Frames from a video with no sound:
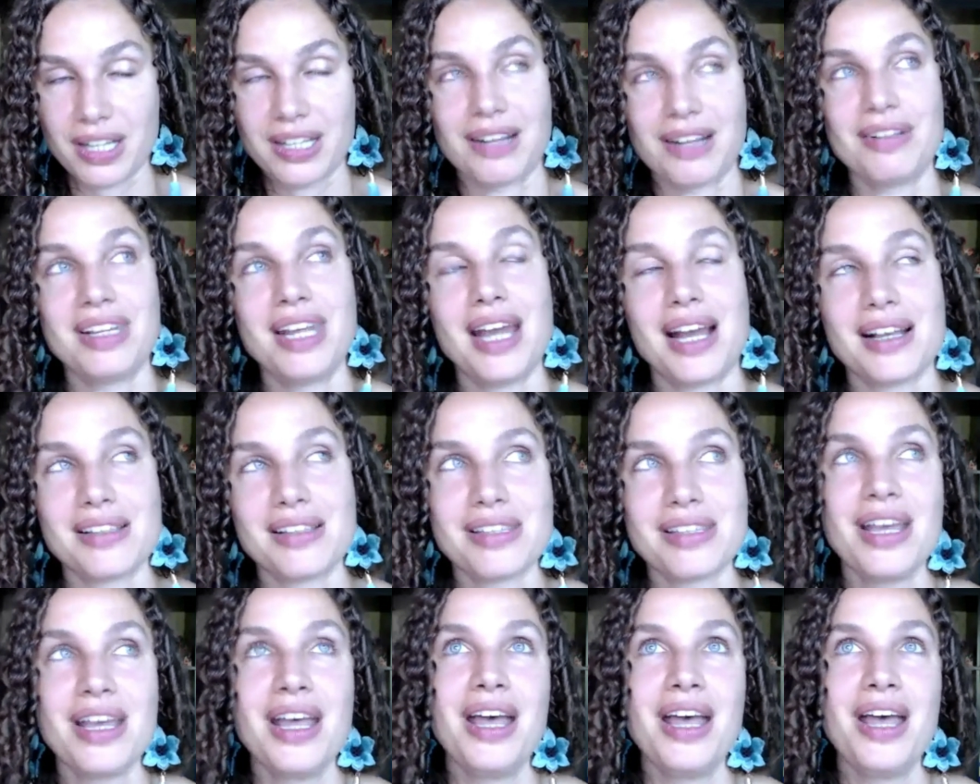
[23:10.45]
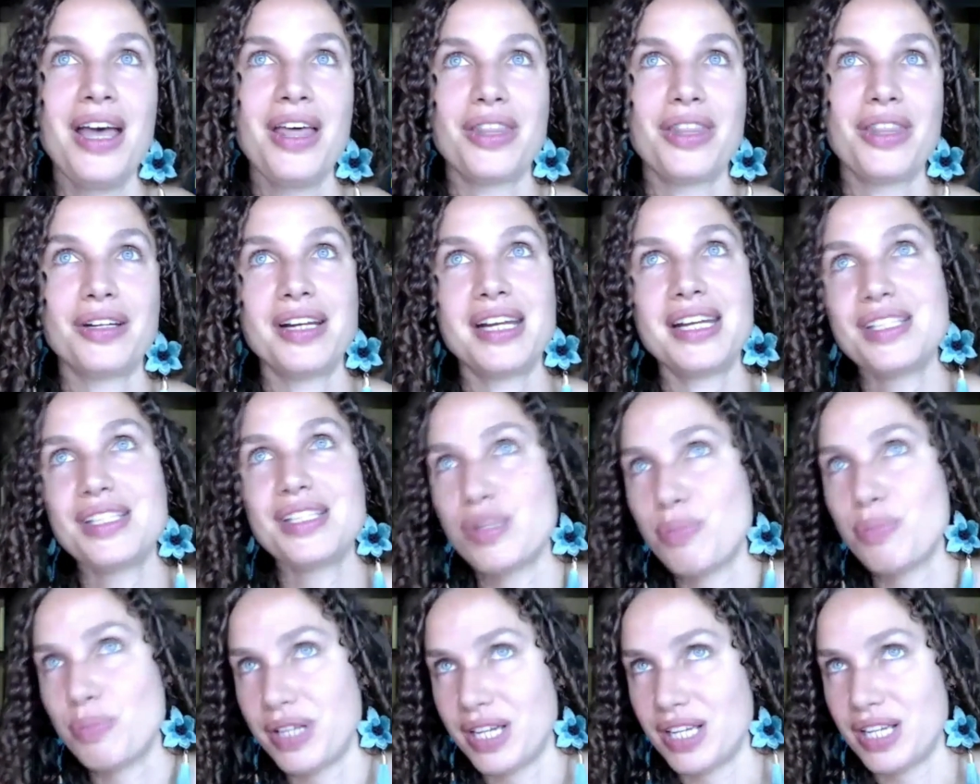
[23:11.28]
Now, yes, there is
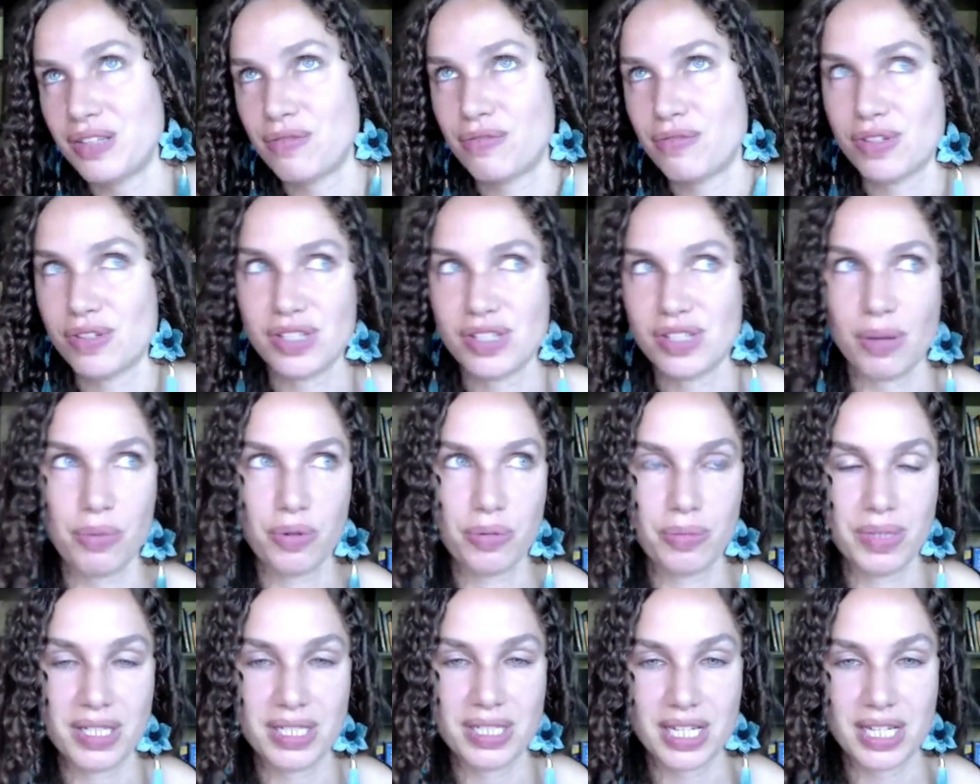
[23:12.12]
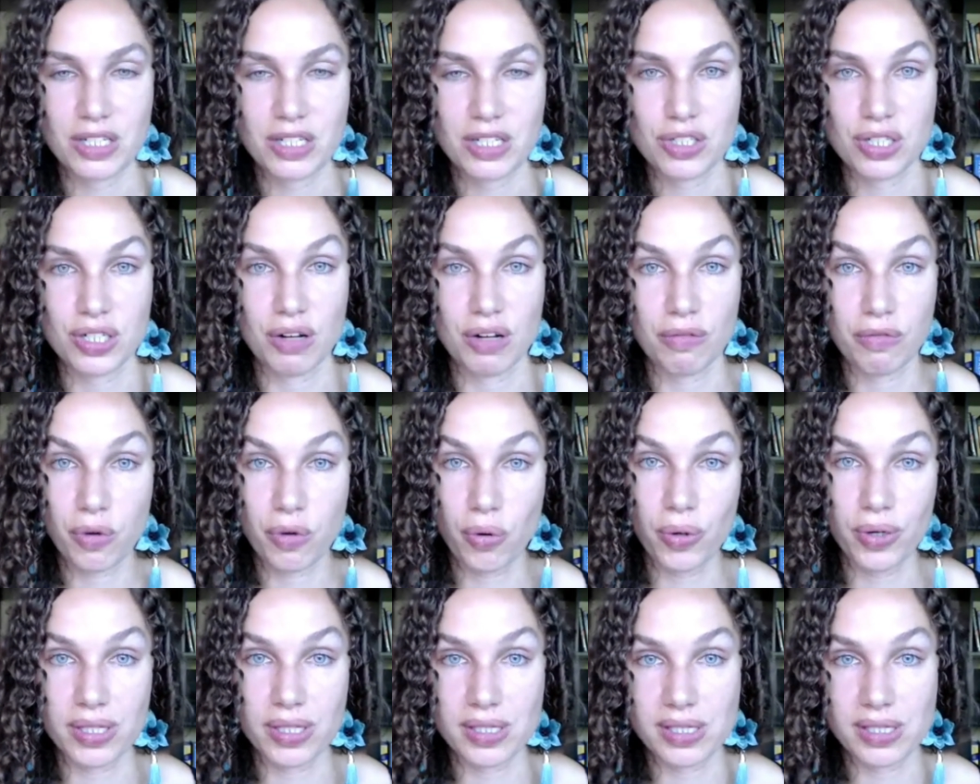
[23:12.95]
a place for supplementation, of
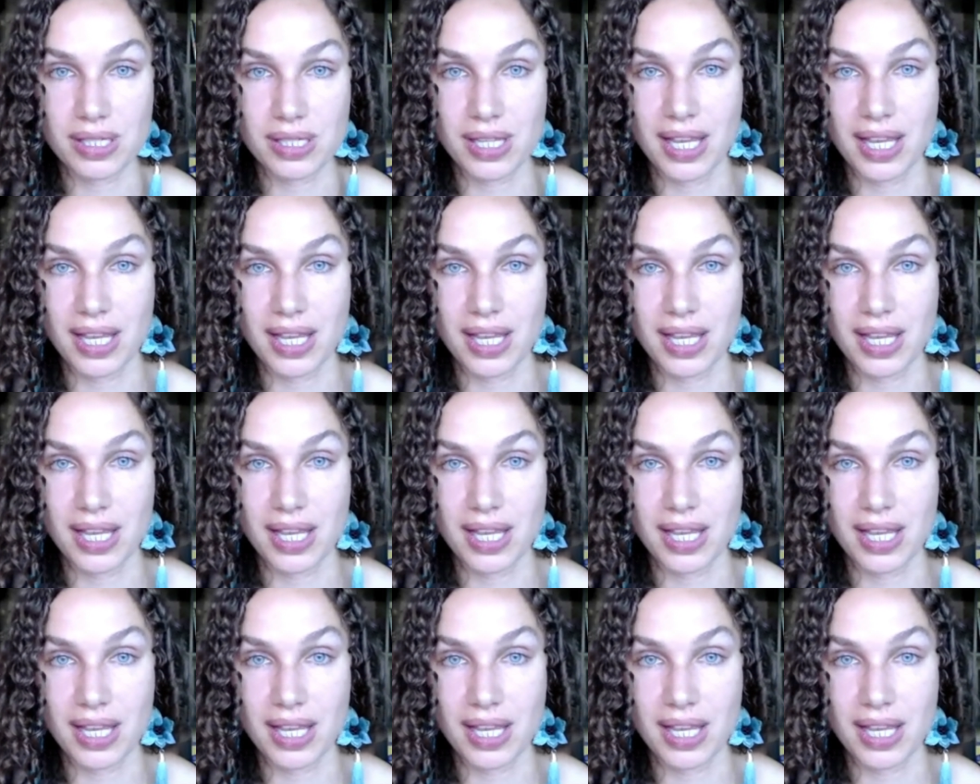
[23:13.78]
course.